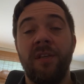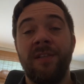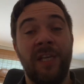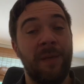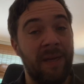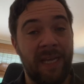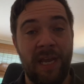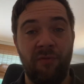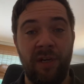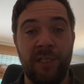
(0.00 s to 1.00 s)
See you back
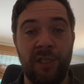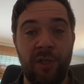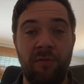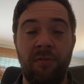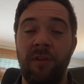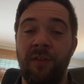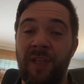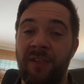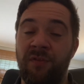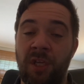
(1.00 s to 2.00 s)
here really soon.
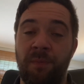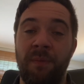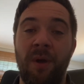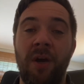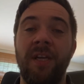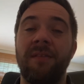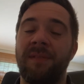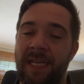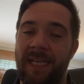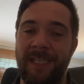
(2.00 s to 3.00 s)
Thanks for stopping by.
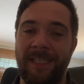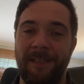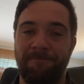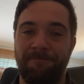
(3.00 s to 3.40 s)
Take it easy.